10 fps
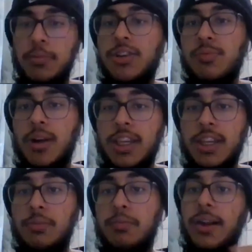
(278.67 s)
much money
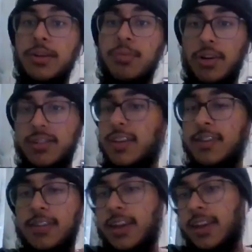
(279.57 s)
on better
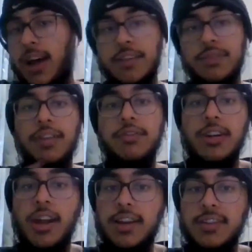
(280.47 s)
processors like an i5 or
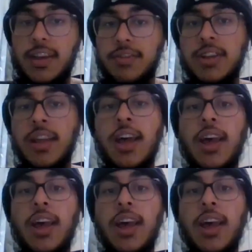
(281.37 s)
an i7.